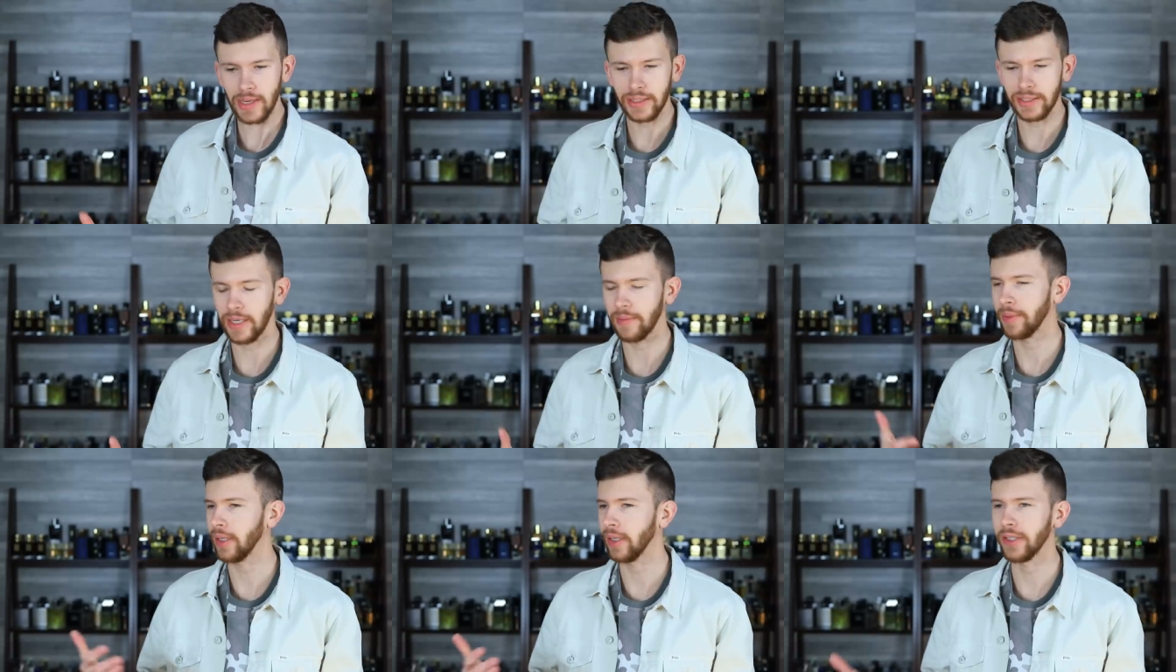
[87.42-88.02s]

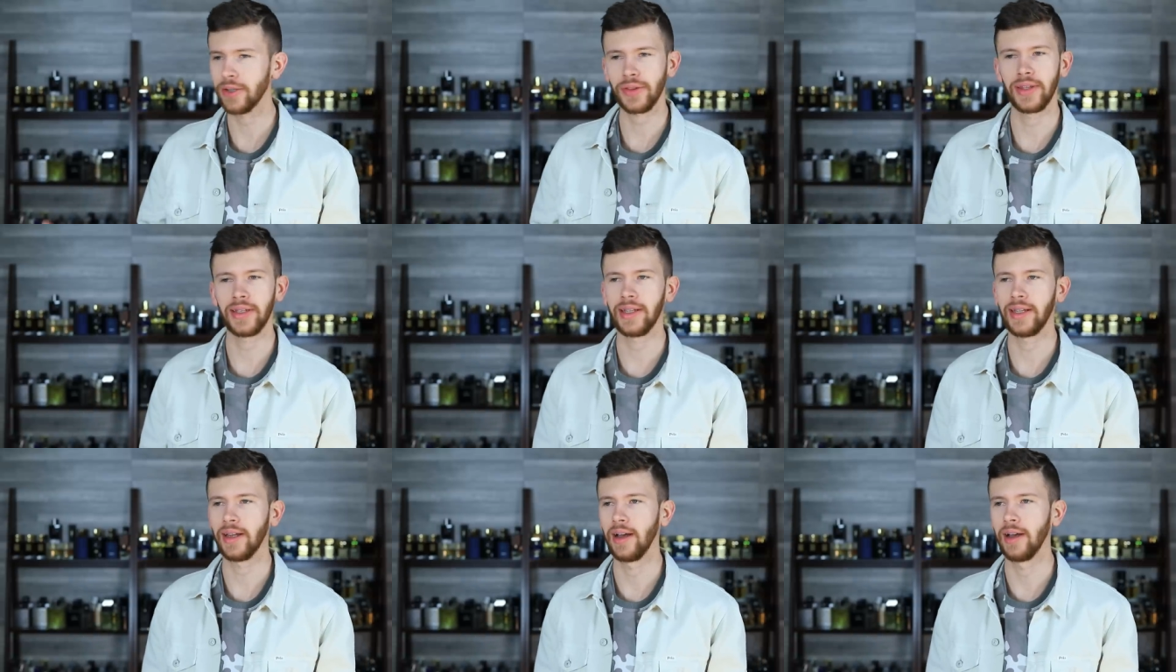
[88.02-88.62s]
typically you're
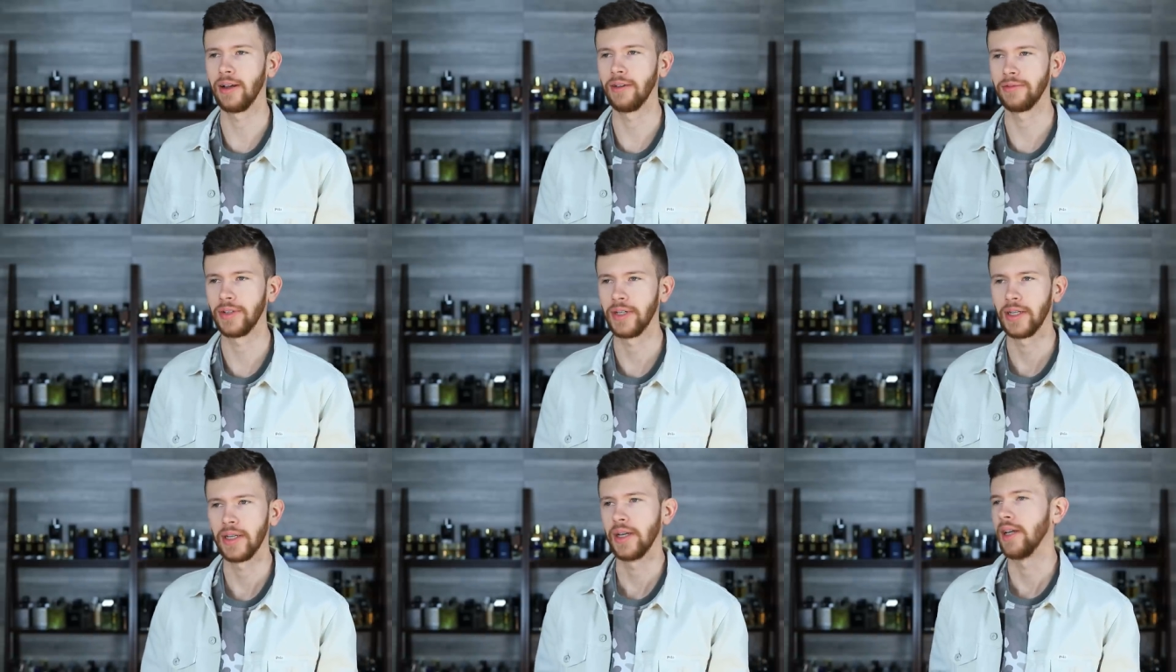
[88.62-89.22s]
thinking of
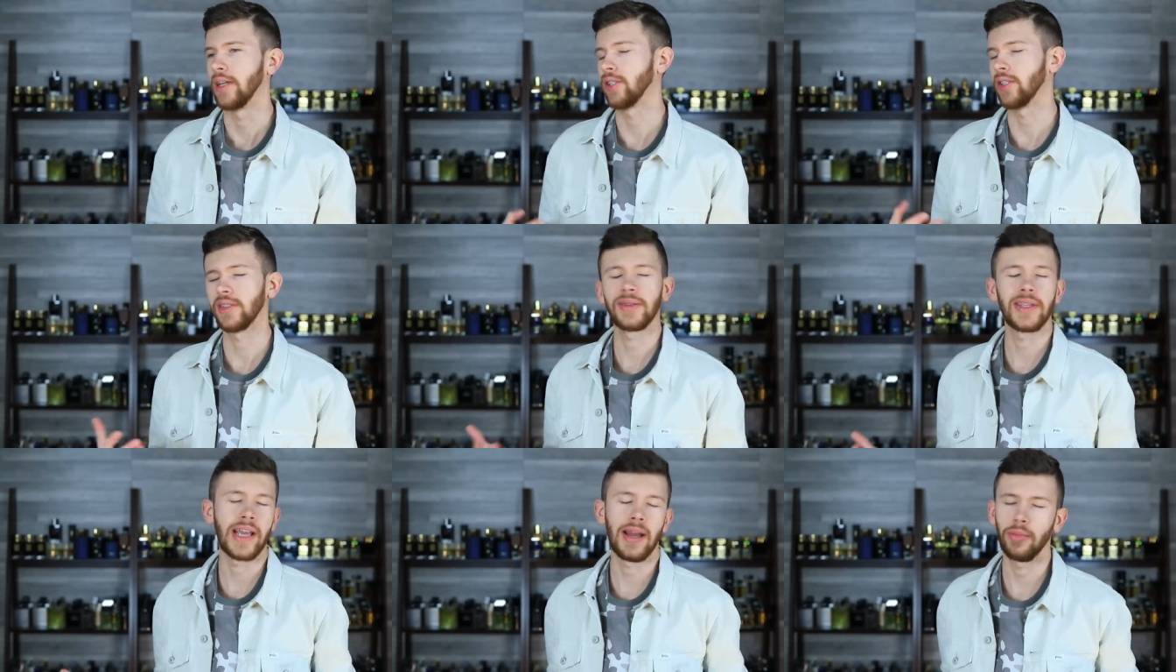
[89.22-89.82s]

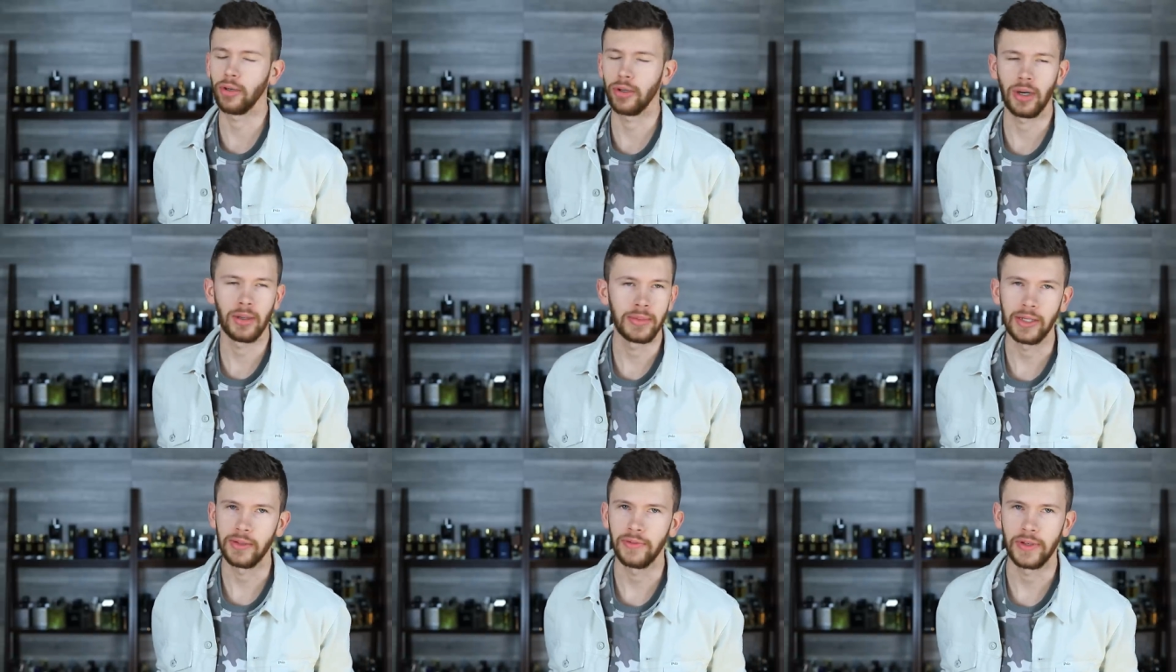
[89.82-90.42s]
just the
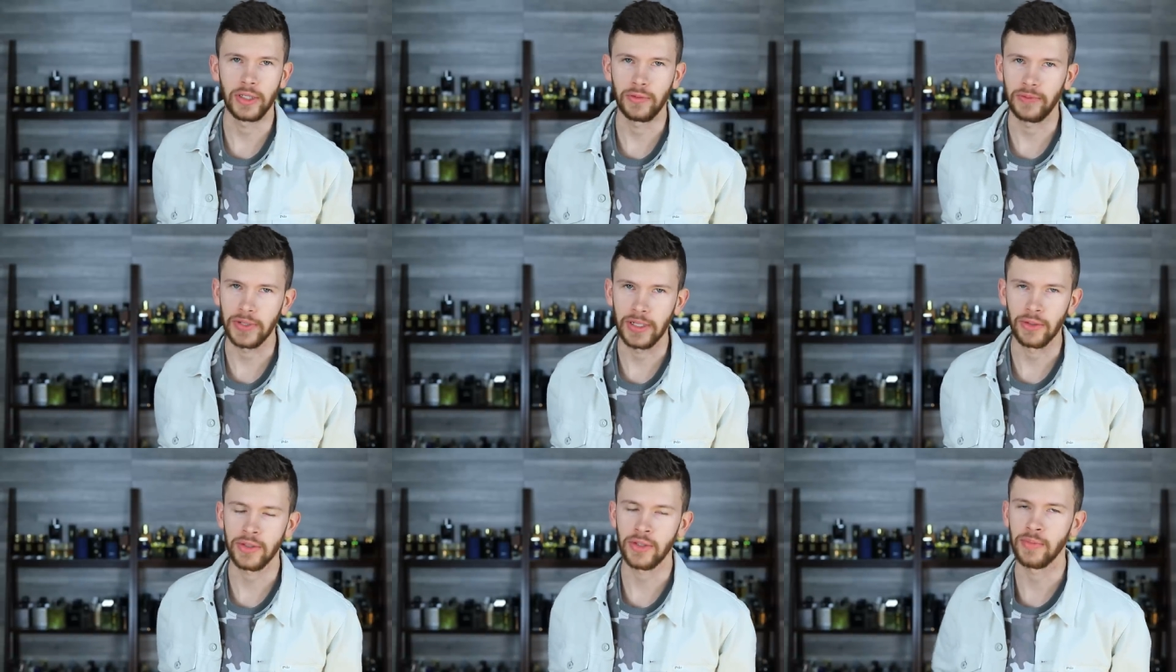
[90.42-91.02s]
Abercrombie and Fitch
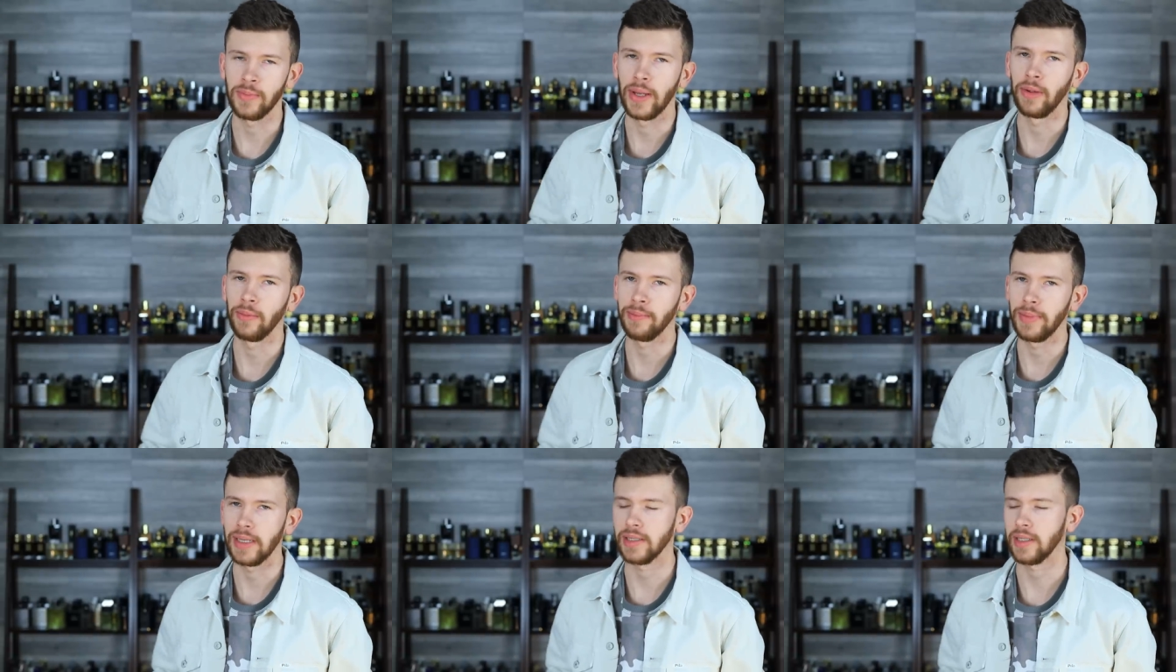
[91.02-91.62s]
Fierce smell,
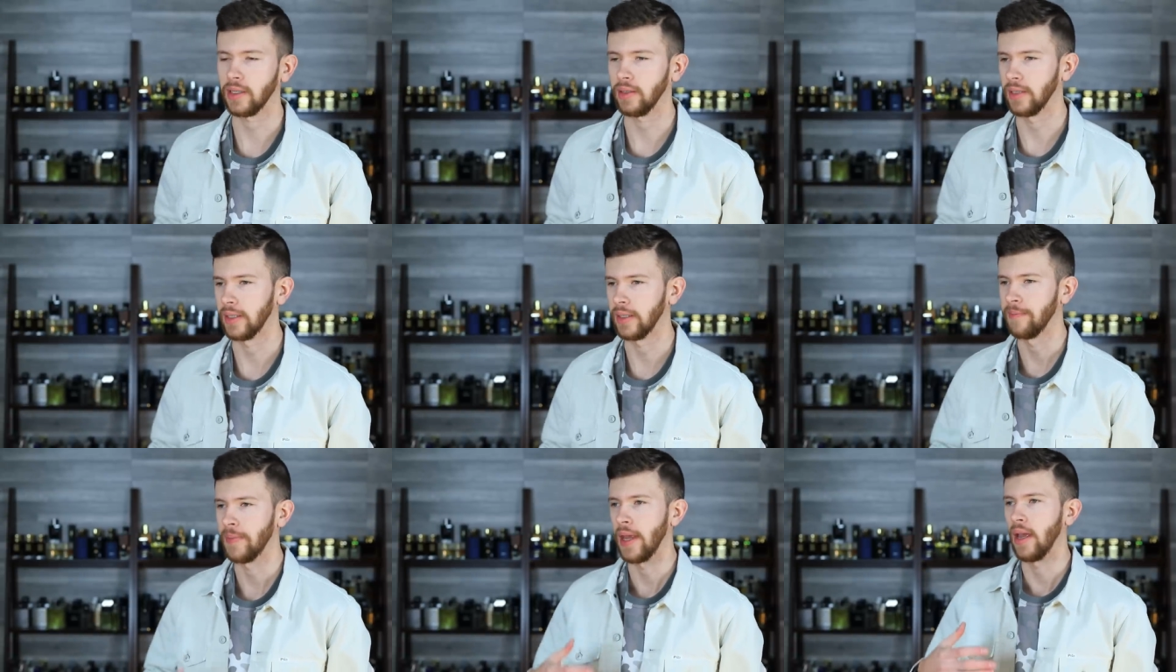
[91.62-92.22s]
basically.